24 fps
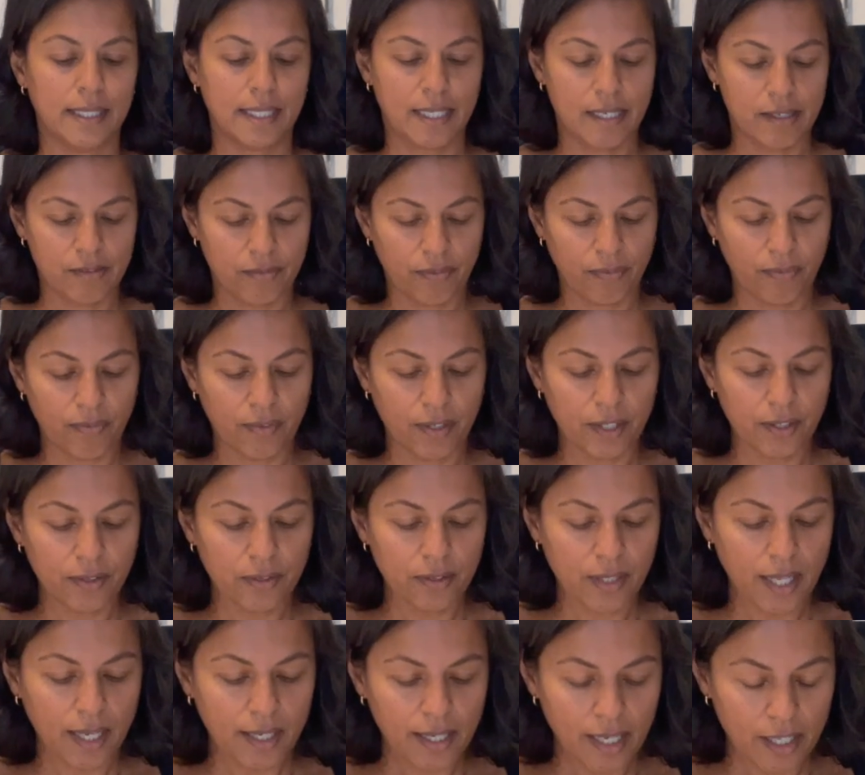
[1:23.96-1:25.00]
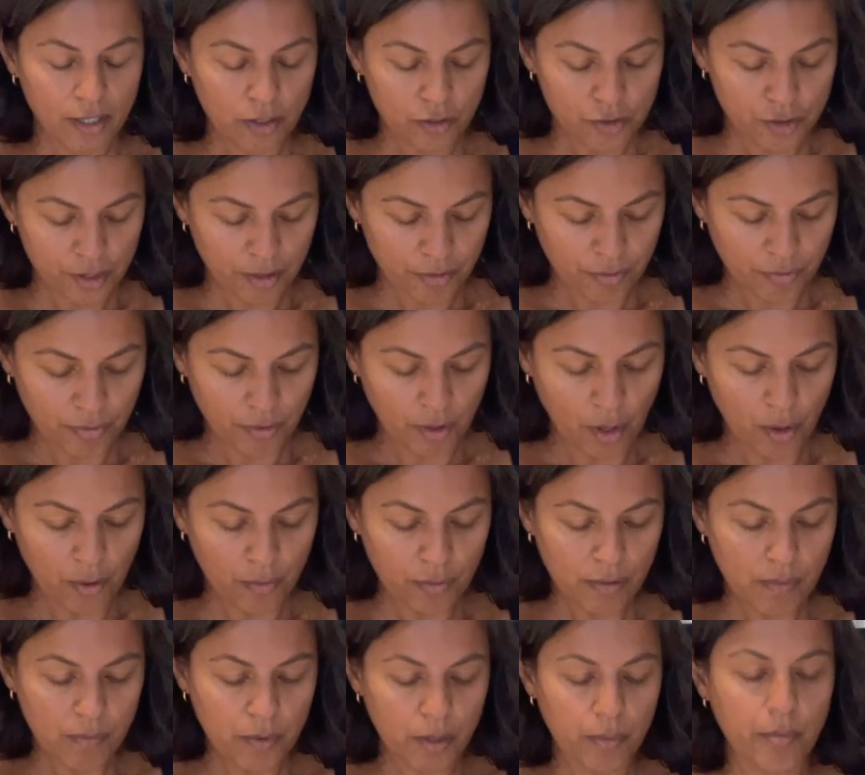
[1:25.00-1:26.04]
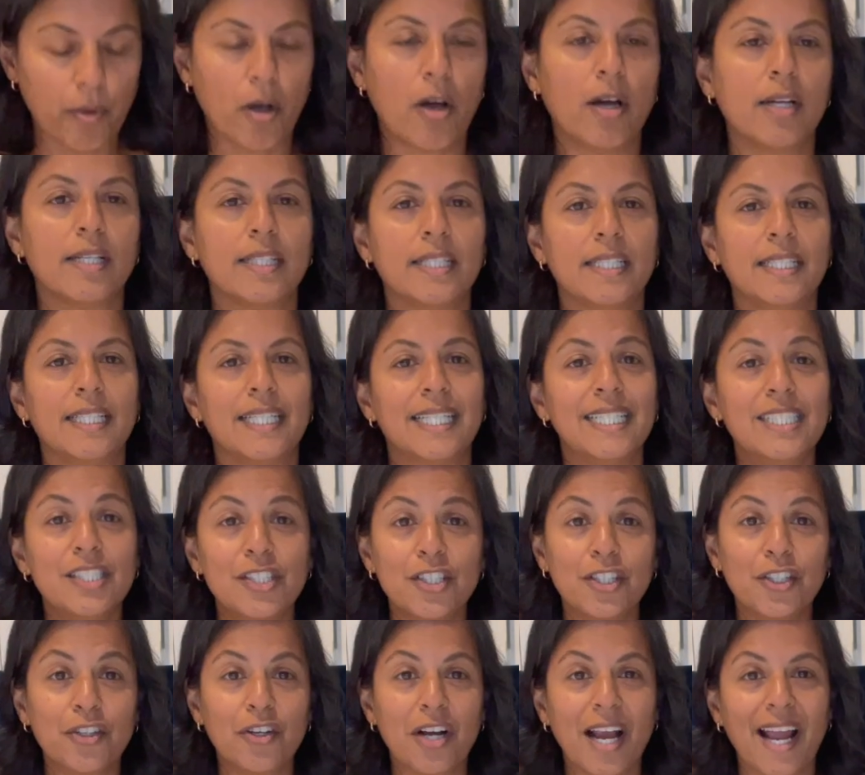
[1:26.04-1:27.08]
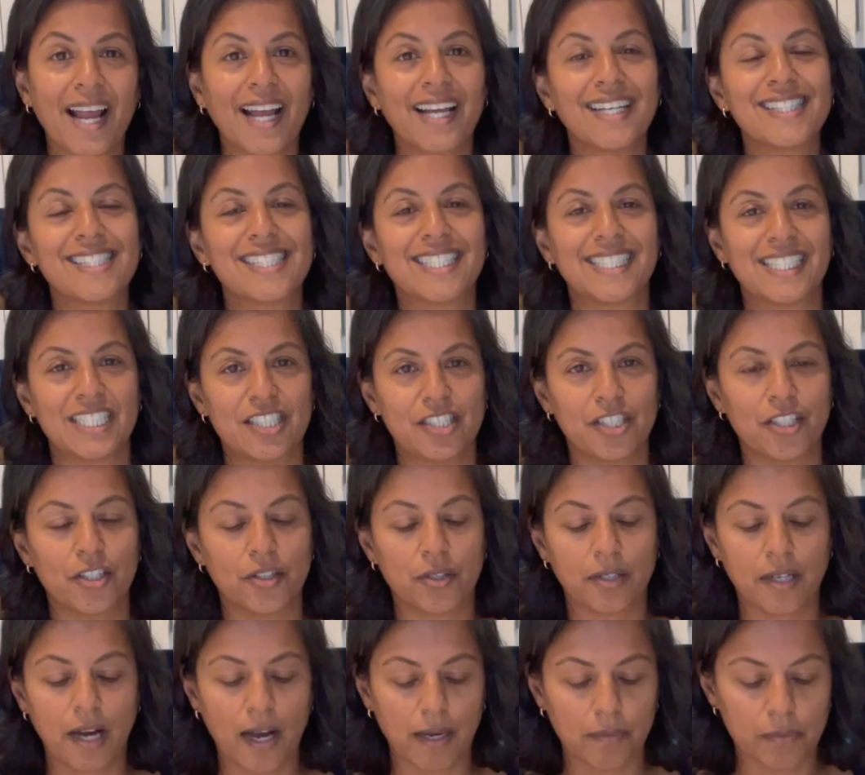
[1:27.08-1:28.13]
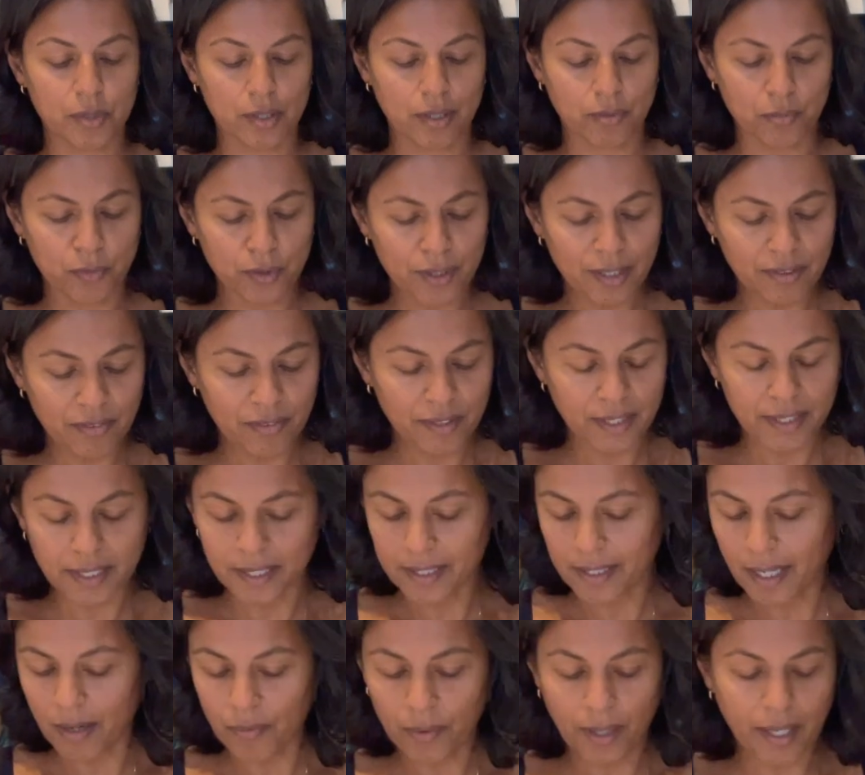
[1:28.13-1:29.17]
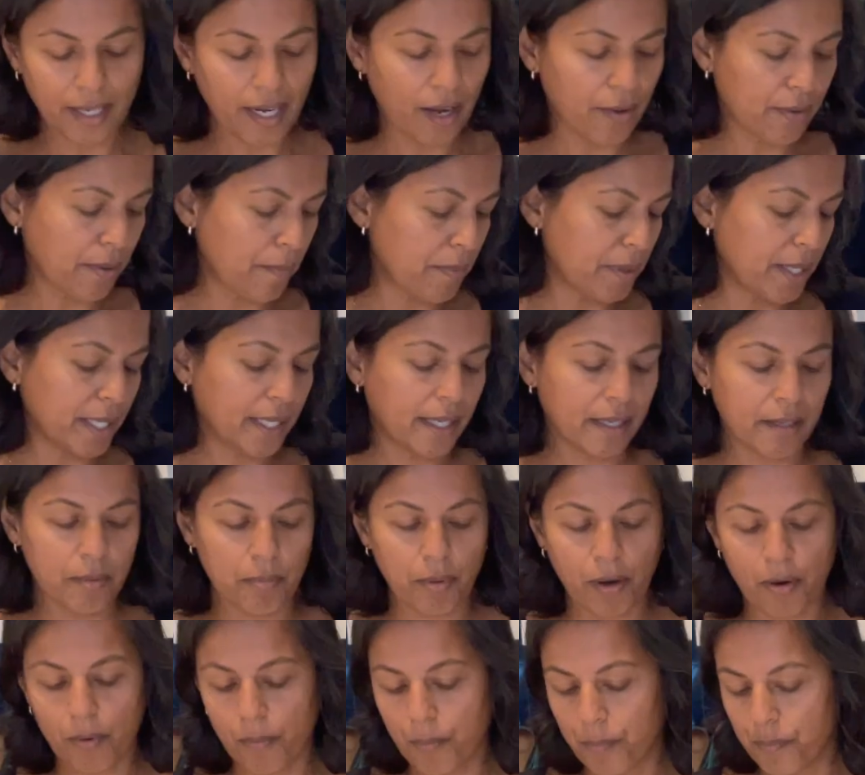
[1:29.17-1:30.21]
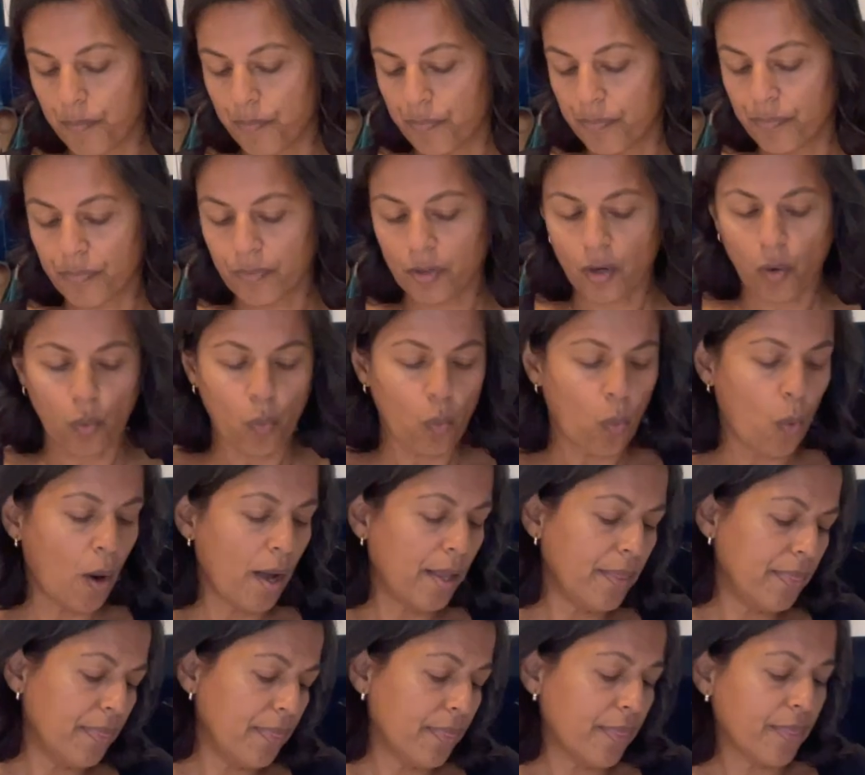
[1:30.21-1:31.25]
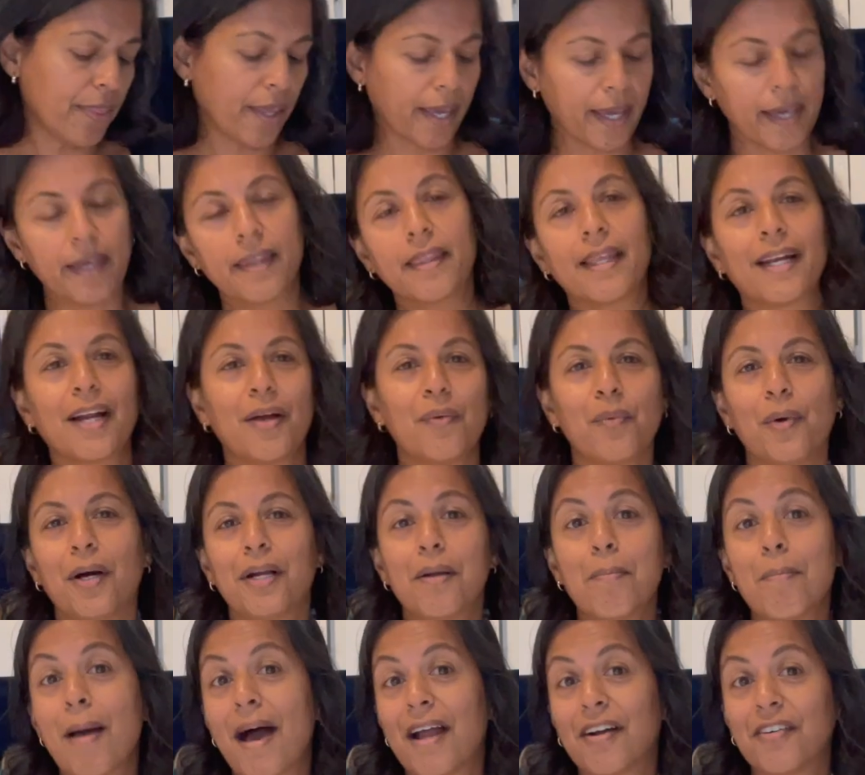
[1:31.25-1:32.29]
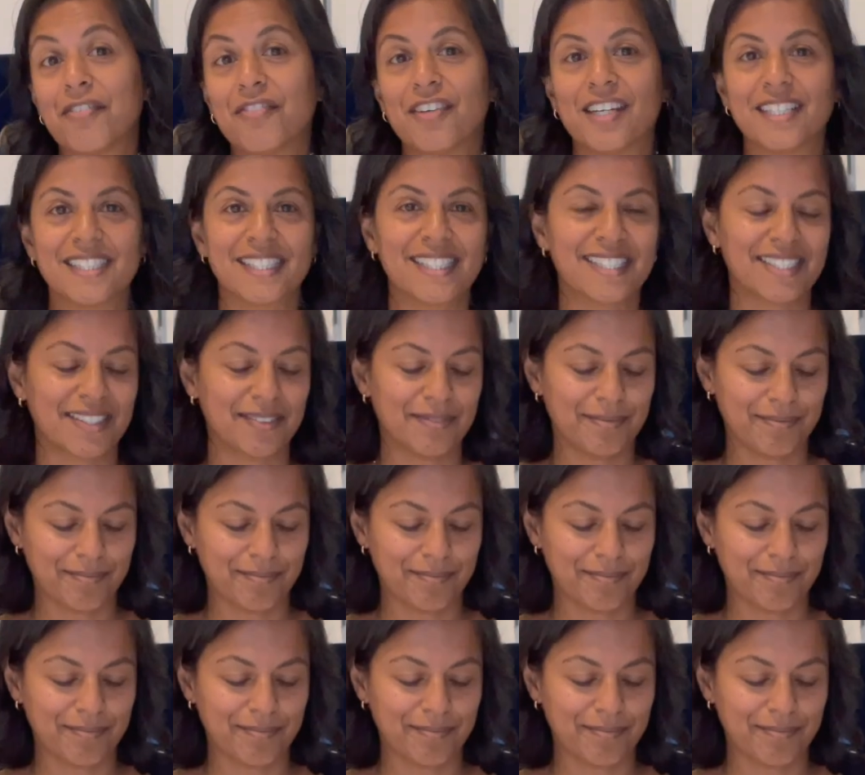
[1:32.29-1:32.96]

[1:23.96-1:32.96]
and feel that energy flow from your body into your hands and into your cup. So I'm really feeling that right now, and I'm thinking about one thing that I want to manifest.